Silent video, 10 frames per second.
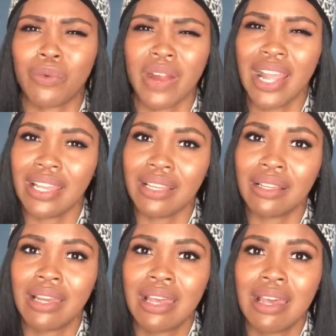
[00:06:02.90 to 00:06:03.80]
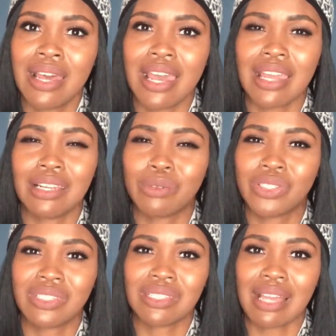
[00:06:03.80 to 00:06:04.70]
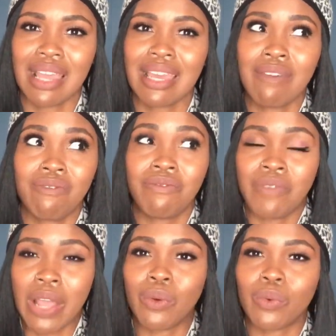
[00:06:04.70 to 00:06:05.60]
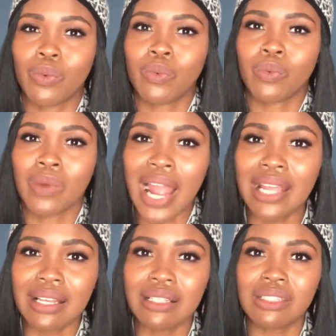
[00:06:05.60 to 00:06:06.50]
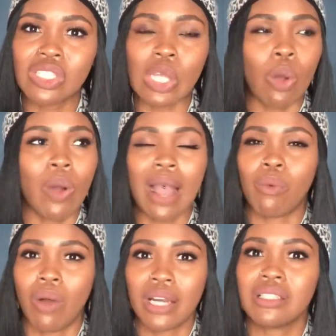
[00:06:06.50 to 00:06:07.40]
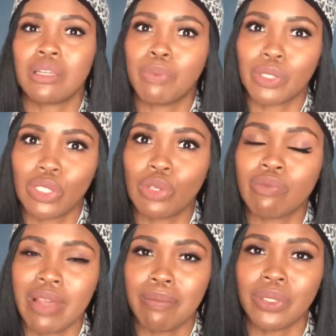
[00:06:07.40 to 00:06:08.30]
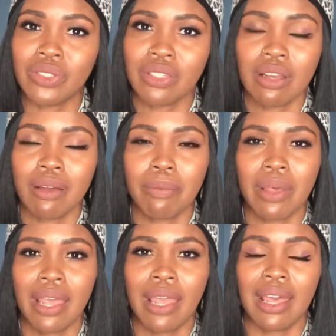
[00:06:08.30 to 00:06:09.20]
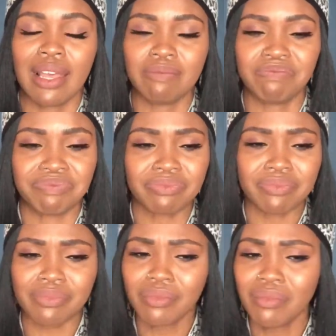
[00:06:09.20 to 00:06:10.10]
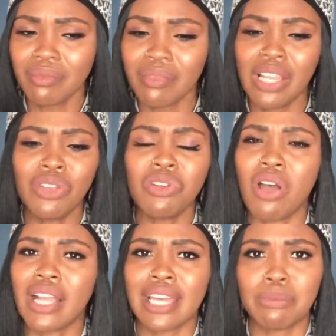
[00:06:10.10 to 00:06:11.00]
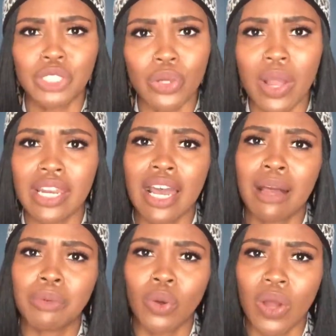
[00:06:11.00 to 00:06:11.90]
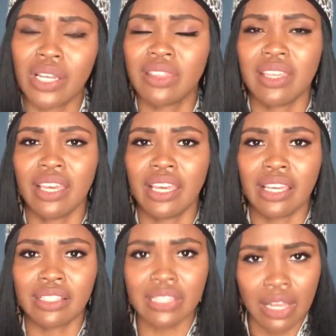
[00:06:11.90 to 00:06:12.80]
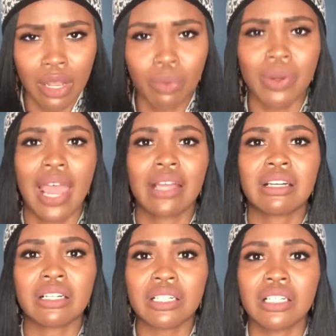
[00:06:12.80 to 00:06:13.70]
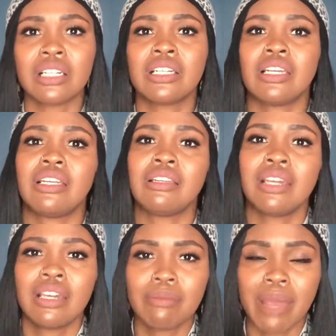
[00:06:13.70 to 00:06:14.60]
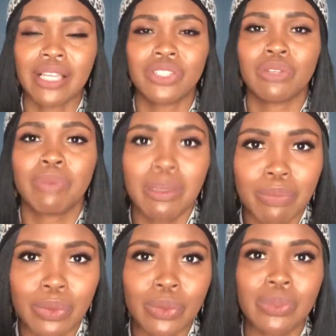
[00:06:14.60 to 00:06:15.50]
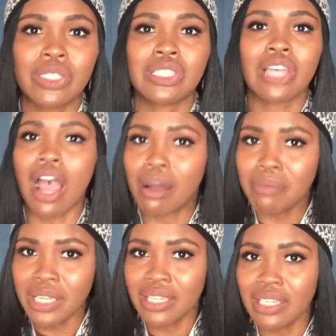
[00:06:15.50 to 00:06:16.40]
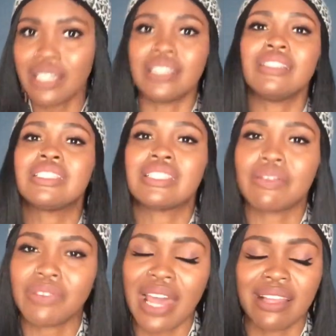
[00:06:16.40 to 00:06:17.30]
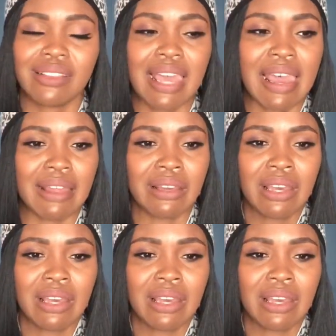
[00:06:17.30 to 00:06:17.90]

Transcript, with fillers: right. And it was just like, it felt right. So I wanted to pursue membership. And you know, I kept showing up, going to things when I could and making sure people saw me and stuff like that.